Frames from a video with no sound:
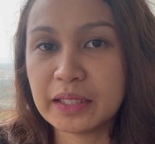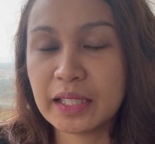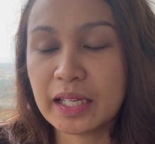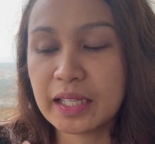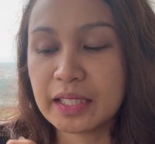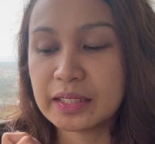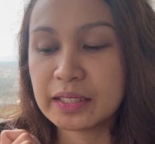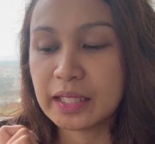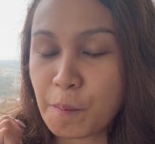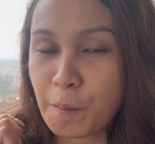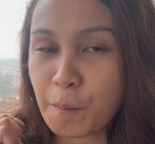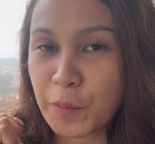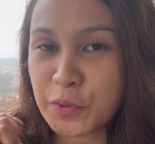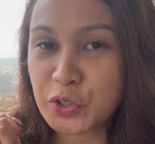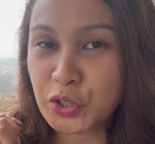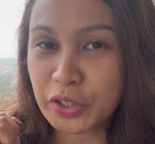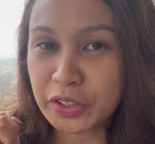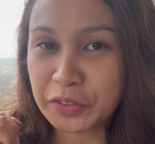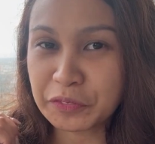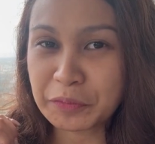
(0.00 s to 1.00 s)
and
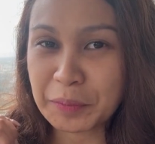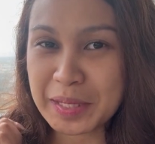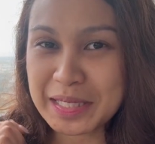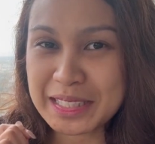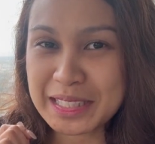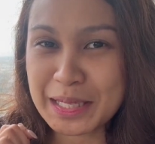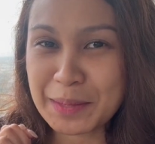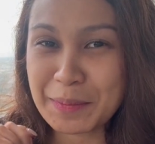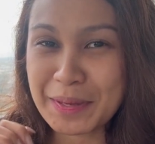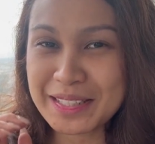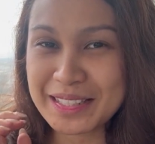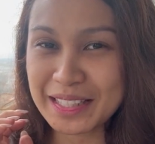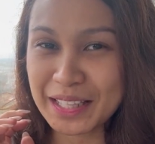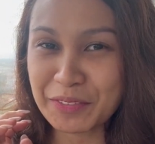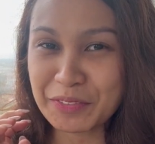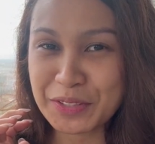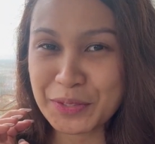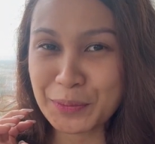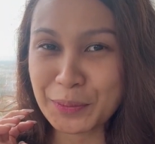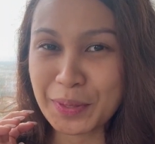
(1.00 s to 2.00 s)
majority of my team has
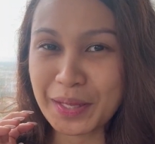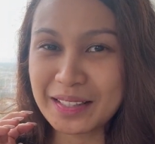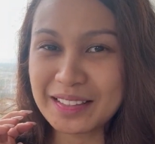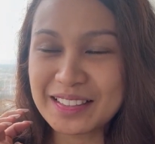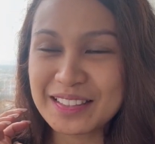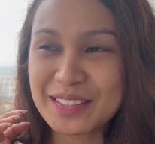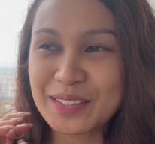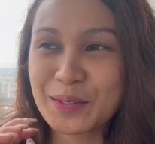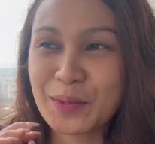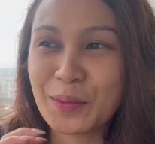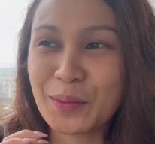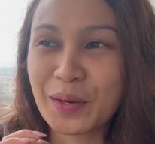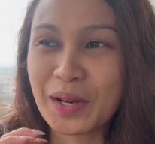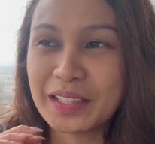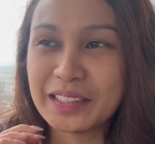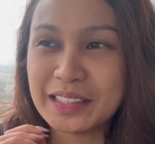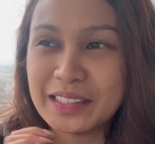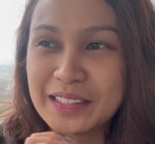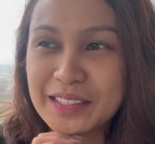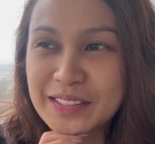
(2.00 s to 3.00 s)
left as well. So I
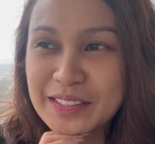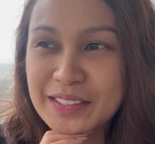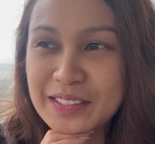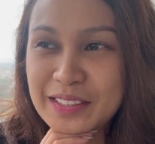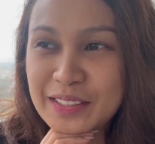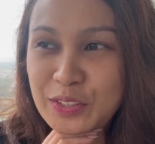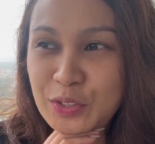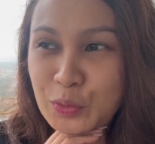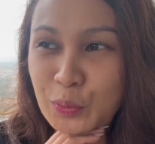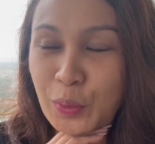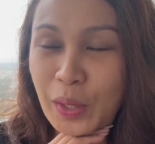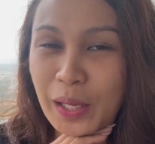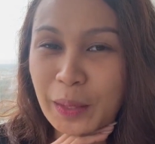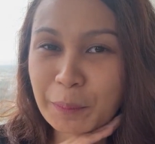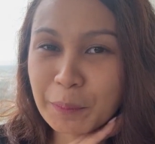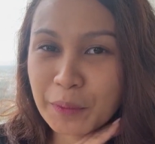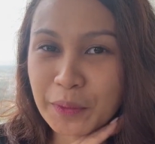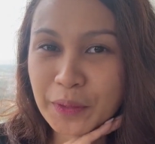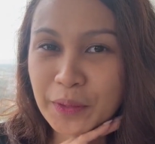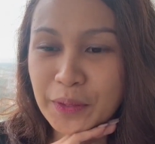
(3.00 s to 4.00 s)
needed to
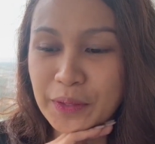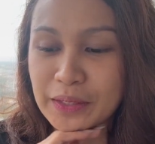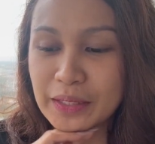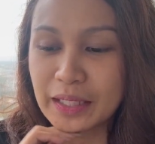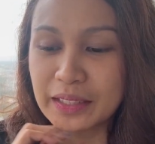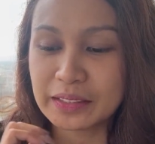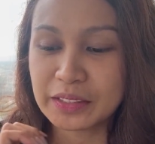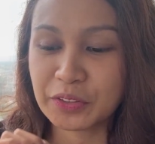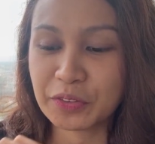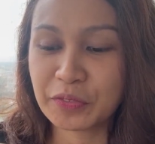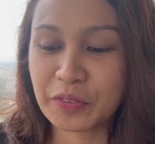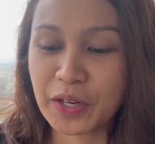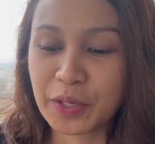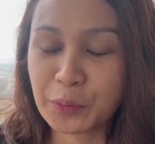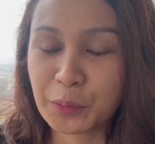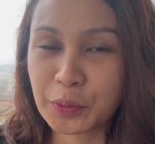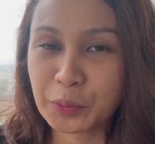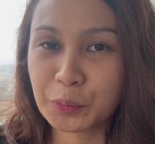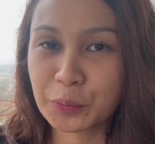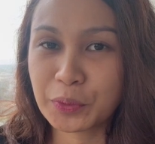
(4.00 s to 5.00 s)
help her like
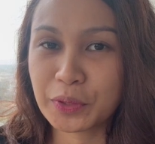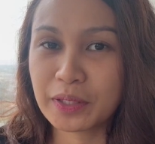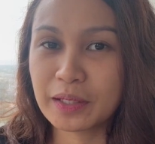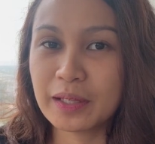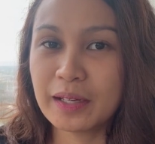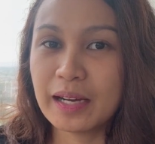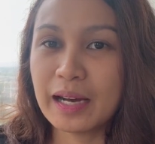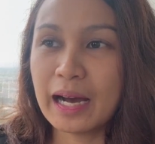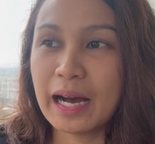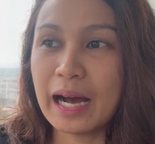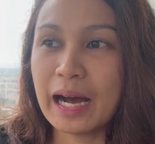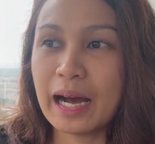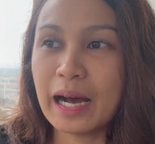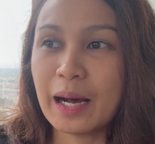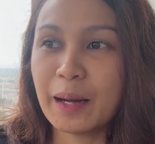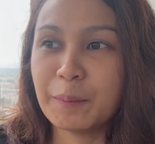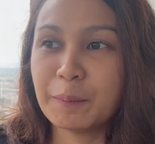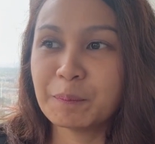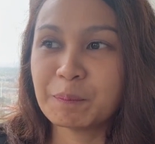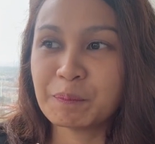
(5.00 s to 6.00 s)
define what were
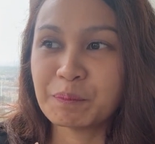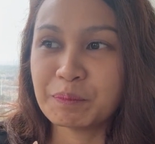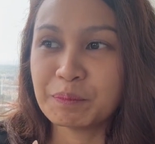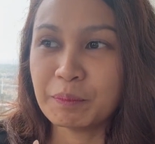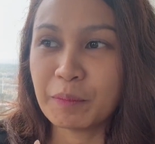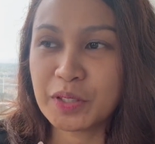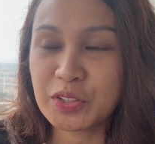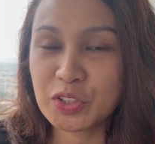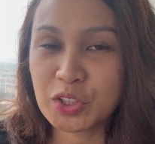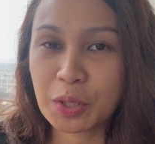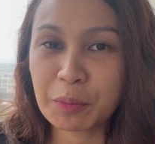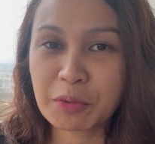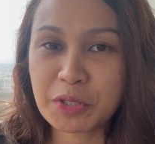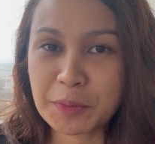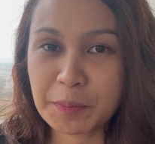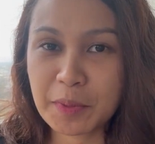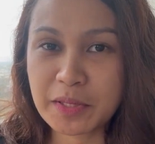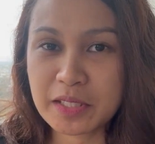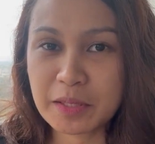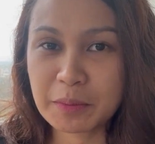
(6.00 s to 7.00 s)
my job
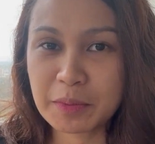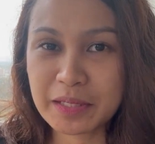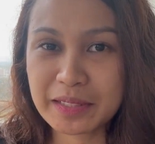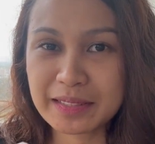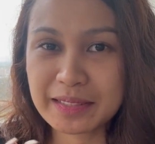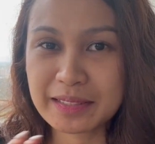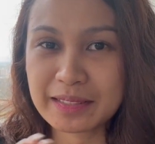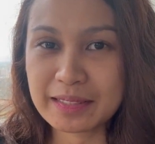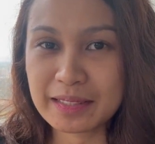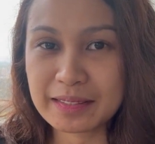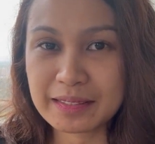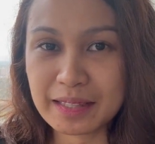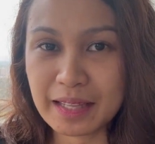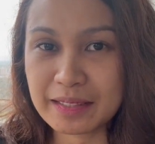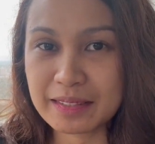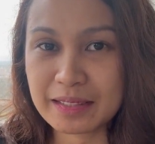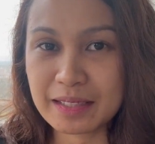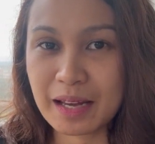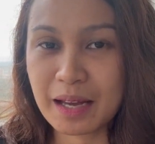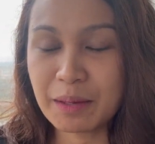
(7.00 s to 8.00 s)
responsibilities at
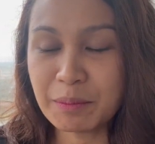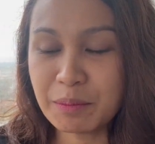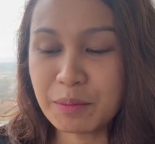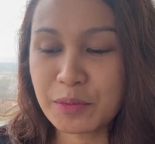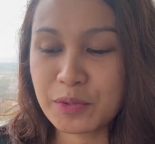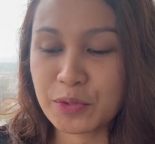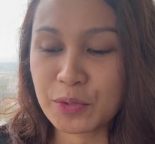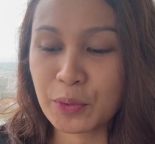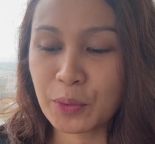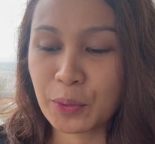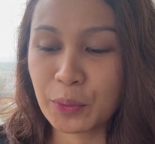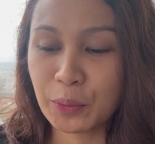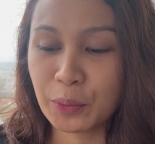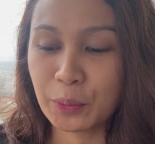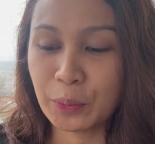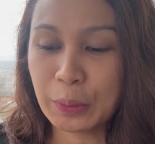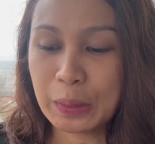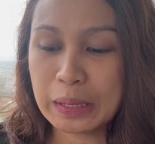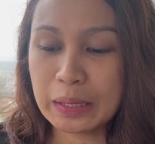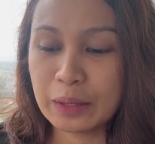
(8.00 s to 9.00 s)
that time. So